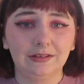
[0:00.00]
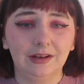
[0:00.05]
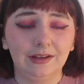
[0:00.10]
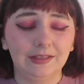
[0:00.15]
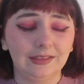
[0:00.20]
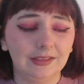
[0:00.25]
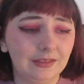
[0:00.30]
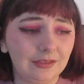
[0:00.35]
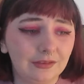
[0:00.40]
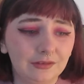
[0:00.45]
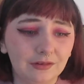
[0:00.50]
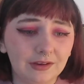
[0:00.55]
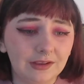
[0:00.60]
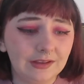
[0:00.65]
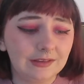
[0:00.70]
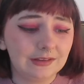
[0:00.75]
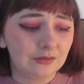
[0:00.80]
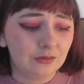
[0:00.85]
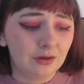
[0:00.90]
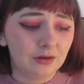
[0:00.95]
Like, this study
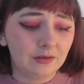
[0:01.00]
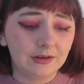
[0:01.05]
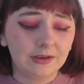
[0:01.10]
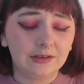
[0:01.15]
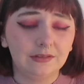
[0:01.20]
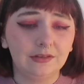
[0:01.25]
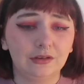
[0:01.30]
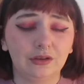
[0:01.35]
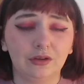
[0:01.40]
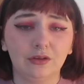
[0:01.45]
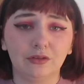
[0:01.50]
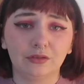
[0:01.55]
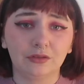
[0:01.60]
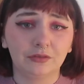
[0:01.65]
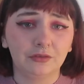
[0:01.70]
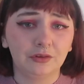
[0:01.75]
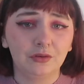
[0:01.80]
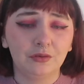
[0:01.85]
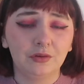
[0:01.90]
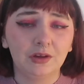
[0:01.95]
did not need to go
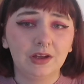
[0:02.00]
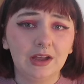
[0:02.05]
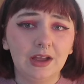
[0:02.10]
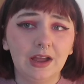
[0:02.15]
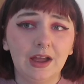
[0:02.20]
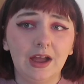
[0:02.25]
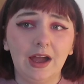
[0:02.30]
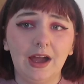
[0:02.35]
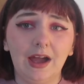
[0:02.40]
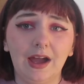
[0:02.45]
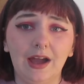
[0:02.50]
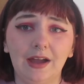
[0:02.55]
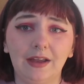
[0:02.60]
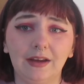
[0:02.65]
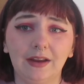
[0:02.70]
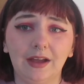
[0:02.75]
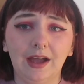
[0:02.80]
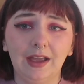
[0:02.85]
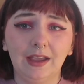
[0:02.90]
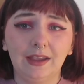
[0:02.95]
through,
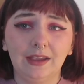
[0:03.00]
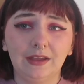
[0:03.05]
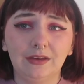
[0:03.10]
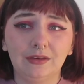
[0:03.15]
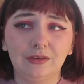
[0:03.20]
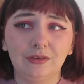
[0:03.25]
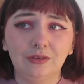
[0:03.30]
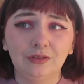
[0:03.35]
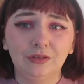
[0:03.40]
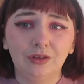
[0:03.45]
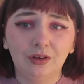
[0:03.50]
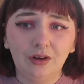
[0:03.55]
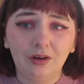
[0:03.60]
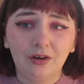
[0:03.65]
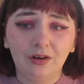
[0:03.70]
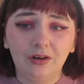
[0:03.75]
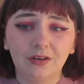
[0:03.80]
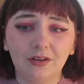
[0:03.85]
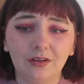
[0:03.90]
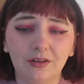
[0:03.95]
and I
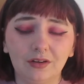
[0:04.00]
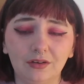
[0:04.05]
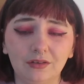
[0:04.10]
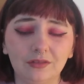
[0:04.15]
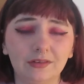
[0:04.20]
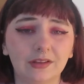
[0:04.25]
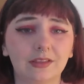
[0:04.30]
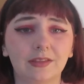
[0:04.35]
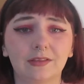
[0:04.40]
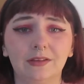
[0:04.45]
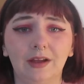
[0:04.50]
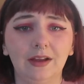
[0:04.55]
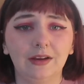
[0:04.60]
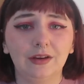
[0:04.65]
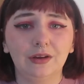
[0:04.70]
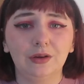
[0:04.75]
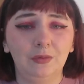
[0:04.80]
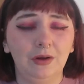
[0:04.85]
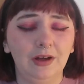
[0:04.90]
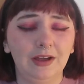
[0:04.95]
cannot
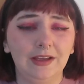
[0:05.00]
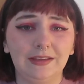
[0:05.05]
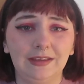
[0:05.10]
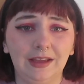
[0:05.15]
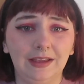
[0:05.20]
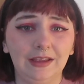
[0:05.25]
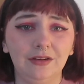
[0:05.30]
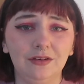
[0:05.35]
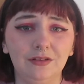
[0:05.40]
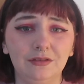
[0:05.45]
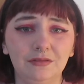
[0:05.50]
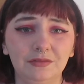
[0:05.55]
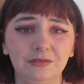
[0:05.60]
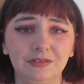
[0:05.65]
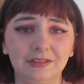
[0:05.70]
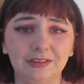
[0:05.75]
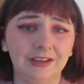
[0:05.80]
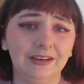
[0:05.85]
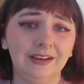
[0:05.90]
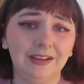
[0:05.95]
understand why Yale
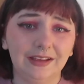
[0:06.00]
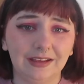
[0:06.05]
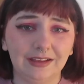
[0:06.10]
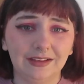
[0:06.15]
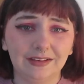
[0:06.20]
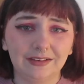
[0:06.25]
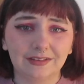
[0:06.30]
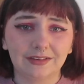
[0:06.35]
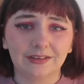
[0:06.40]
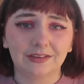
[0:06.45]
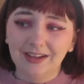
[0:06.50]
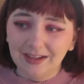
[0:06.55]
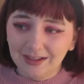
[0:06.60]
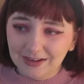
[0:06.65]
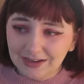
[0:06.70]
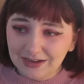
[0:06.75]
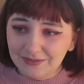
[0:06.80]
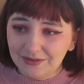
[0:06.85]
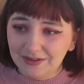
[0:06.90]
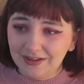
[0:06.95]
did it.
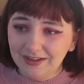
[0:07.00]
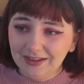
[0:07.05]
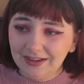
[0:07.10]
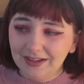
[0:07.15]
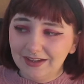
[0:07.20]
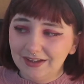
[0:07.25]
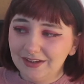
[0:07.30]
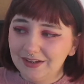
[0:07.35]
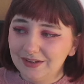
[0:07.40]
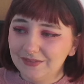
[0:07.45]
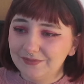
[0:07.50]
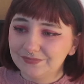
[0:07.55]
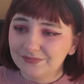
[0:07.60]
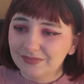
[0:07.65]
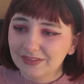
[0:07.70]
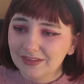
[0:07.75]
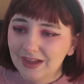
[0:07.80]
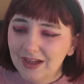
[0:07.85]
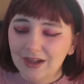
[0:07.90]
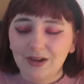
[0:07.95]
Anyway,
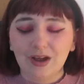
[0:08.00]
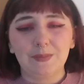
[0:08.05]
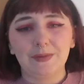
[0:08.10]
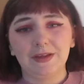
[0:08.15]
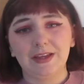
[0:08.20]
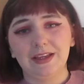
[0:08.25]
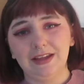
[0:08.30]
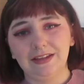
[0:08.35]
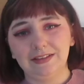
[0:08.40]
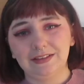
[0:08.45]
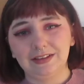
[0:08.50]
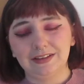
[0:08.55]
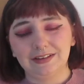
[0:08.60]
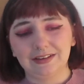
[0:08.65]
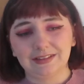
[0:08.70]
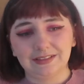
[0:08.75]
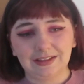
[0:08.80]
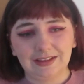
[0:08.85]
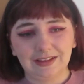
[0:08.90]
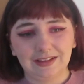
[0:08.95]
I got a bit heated
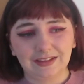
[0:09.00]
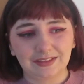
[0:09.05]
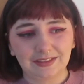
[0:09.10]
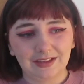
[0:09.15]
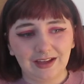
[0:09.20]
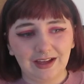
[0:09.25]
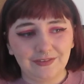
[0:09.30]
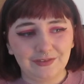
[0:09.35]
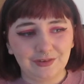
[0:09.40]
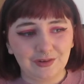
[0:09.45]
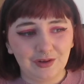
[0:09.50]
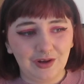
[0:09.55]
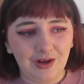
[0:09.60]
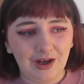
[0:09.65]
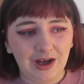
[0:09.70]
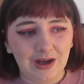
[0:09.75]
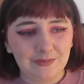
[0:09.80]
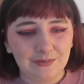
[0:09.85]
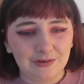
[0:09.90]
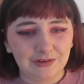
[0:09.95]
in this. I forgot
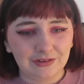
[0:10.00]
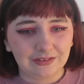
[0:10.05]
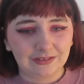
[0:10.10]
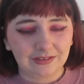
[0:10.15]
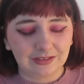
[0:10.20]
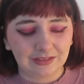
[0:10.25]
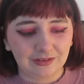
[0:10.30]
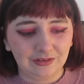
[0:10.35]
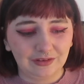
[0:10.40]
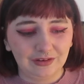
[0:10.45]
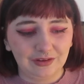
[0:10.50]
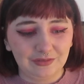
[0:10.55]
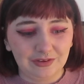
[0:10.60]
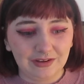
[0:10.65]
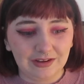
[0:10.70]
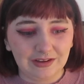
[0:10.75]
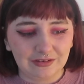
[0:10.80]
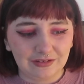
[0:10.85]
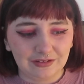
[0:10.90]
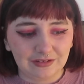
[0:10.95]
how much this study
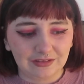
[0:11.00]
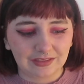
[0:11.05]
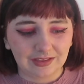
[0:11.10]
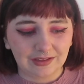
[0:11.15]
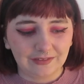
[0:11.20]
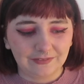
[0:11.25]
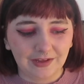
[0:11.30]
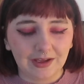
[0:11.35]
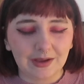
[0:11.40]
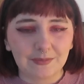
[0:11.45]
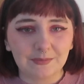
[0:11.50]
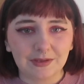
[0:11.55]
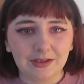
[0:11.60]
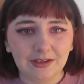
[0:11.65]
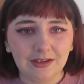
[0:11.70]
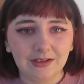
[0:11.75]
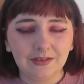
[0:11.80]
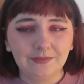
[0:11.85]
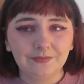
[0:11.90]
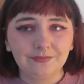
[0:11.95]
really does affect
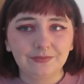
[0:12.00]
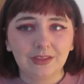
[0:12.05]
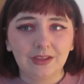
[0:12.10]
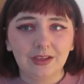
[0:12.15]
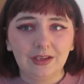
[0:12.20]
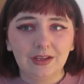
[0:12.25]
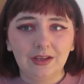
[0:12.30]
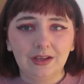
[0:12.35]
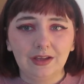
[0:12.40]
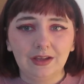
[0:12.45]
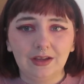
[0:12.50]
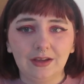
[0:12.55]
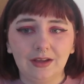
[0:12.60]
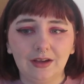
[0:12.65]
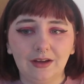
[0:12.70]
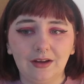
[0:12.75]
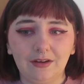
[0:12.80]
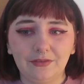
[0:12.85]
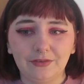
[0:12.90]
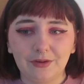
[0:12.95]
me
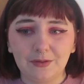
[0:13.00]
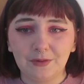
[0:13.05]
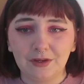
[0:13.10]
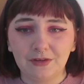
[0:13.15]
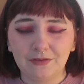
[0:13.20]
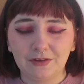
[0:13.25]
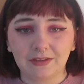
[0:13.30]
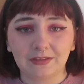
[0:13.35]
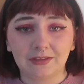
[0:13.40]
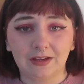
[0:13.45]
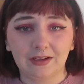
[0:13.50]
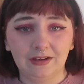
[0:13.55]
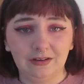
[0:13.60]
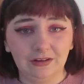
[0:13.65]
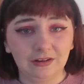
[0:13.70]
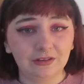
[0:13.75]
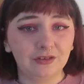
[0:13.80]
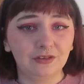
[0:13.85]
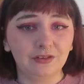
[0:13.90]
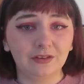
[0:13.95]
from both a
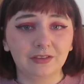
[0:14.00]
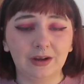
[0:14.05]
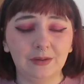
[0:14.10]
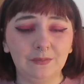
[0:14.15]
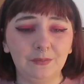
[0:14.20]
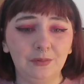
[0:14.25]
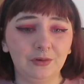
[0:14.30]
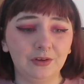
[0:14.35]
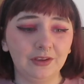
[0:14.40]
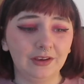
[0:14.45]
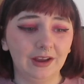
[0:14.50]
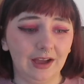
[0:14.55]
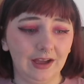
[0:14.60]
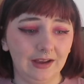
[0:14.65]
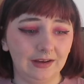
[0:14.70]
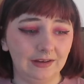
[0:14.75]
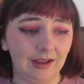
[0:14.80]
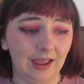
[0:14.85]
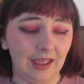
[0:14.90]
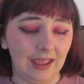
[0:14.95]
psychological standpoint
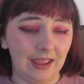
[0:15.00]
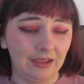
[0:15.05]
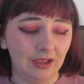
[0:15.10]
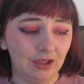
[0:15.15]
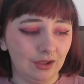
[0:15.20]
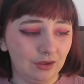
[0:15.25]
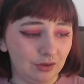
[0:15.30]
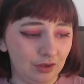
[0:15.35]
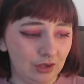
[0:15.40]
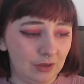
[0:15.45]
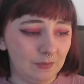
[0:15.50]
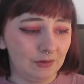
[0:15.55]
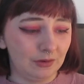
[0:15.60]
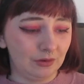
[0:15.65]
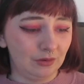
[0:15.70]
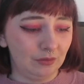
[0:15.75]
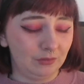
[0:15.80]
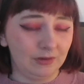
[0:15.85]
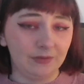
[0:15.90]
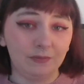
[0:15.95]
and a
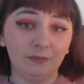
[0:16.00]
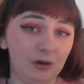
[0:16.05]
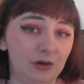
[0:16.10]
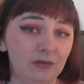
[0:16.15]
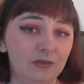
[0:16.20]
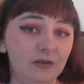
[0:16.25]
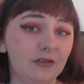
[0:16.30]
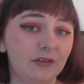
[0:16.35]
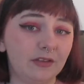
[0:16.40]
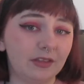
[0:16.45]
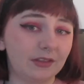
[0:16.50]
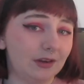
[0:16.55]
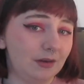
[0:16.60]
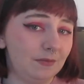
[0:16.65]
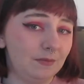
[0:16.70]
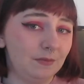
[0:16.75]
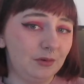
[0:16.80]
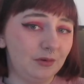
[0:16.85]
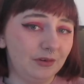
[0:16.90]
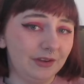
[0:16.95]
human with moral
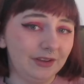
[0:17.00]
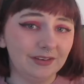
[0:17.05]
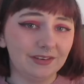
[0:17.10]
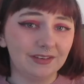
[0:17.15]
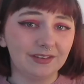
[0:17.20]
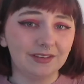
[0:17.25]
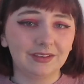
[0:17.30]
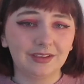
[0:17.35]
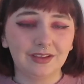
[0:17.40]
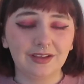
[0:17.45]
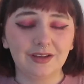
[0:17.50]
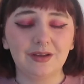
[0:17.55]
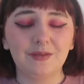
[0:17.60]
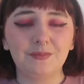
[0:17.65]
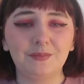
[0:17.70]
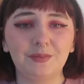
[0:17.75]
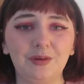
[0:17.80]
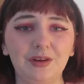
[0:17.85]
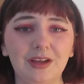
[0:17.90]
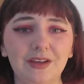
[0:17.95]
standpoint.
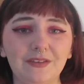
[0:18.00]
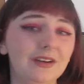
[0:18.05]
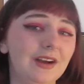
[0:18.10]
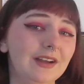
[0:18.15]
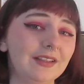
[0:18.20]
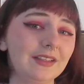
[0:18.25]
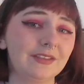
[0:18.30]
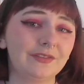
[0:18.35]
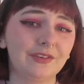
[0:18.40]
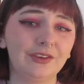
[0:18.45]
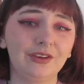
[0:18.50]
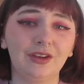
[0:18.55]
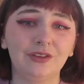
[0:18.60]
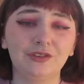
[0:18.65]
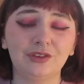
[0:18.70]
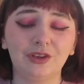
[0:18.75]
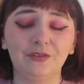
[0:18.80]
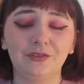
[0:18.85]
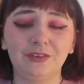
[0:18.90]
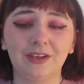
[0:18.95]
But if you like this video,
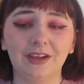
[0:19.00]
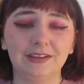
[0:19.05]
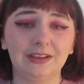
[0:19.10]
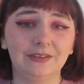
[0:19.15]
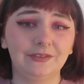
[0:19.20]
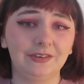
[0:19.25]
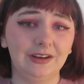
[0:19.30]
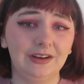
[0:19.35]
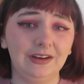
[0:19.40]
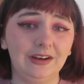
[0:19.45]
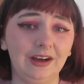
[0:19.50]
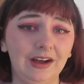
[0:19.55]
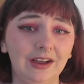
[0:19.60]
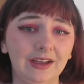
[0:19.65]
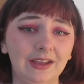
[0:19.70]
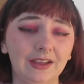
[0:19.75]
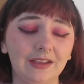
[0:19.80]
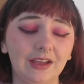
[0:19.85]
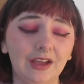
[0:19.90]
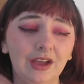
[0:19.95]
don't forget to give it a
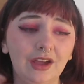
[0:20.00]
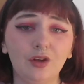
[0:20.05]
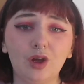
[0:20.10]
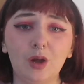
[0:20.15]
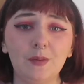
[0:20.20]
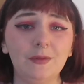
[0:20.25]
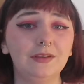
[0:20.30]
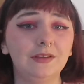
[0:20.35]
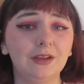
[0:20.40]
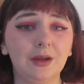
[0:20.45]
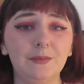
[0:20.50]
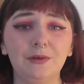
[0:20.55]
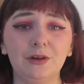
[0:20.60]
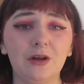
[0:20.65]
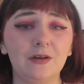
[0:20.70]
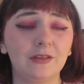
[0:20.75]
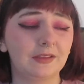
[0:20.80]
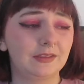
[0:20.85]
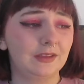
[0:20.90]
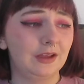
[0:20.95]
like. Comment down below,
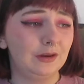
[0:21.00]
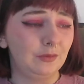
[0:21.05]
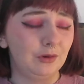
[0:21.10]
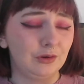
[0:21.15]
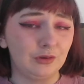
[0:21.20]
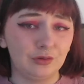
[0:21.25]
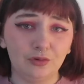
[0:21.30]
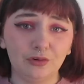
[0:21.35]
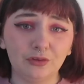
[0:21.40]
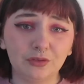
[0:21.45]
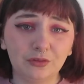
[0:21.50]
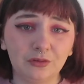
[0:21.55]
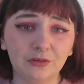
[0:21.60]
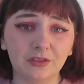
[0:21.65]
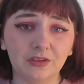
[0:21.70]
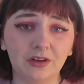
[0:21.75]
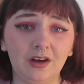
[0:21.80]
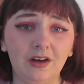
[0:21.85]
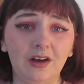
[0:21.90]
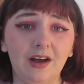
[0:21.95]
as I said, what your
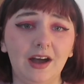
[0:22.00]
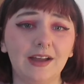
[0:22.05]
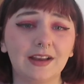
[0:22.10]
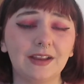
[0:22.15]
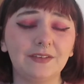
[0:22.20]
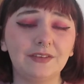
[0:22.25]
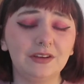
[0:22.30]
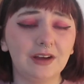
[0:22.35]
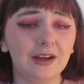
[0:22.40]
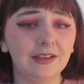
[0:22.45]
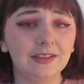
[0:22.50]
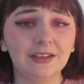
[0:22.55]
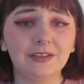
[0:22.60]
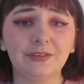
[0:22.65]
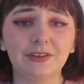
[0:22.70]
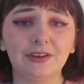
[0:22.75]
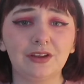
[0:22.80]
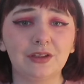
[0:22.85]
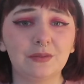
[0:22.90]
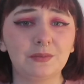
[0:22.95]
thoughts are. And if you like these
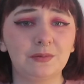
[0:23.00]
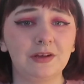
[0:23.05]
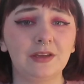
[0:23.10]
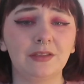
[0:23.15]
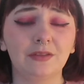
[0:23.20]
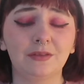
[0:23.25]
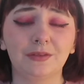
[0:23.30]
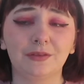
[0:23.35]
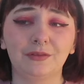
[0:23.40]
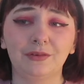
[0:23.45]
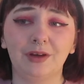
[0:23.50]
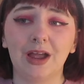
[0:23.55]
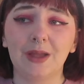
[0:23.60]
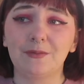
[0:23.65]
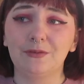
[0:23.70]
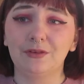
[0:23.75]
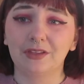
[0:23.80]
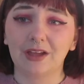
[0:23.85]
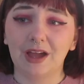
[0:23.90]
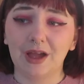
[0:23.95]
videos, please
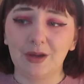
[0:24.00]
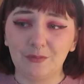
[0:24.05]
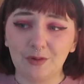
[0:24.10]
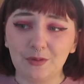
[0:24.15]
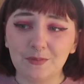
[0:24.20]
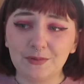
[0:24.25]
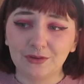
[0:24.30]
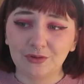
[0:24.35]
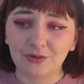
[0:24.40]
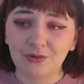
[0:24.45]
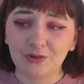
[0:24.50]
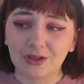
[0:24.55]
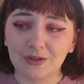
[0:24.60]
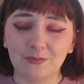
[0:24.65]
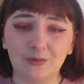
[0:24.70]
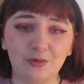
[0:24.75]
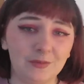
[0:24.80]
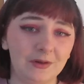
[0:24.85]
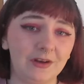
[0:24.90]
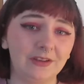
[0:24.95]
subscribe, because I will be talking
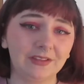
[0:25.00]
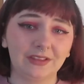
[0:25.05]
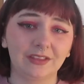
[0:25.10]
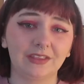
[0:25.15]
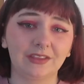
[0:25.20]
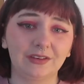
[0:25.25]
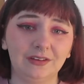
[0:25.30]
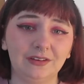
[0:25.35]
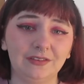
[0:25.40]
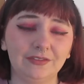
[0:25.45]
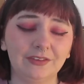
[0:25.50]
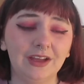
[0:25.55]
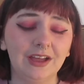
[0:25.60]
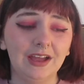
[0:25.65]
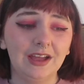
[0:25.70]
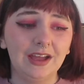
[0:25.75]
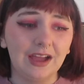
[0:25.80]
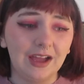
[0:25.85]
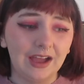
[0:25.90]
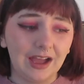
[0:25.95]
more about this stuff,
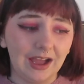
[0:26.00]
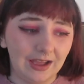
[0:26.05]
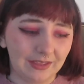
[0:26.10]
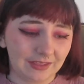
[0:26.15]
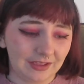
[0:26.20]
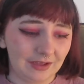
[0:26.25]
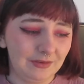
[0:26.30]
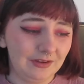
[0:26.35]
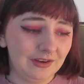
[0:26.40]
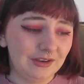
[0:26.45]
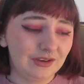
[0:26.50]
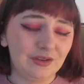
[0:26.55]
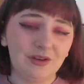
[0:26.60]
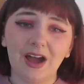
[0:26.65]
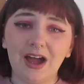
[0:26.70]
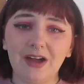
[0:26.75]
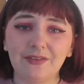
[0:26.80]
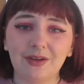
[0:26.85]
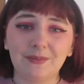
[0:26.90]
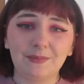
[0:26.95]
as I really do
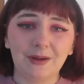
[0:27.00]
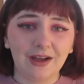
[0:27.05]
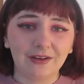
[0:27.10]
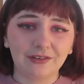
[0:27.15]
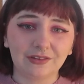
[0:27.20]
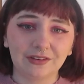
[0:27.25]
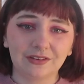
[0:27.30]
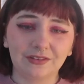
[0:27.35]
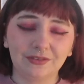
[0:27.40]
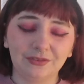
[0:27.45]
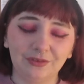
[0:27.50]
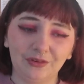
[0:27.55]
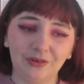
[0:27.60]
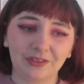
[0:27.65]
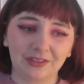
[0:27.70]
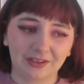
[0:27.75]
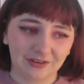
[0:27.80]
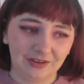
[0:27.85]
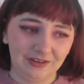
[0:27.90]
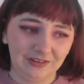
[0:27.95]
have a passion for
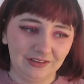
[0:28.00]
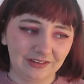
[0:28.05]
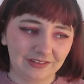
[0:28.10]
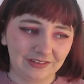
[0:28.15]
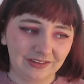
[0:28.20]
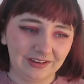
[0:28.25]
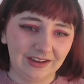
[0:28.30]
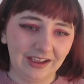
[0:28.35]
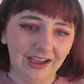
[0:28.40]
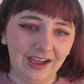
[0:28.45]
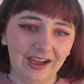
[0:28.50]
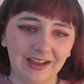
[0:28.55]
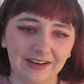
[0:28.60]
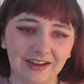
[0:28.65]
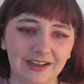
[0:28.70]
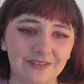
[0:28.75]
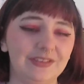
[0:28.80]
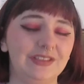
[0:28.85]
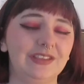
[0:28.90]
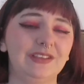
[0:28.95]
psychology and
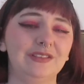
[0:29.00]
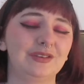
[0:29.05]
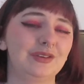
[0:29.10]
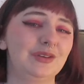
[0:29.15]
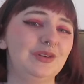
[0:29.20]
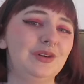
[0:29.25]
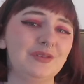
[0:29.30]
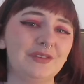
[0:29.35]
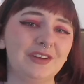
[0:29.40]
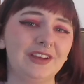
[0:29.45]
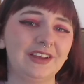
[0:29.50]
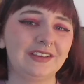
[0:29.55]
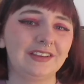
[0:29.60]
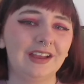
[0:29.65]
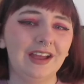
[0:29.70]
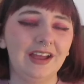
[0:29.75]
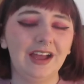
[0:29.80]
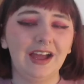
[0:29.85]
everything to do with it.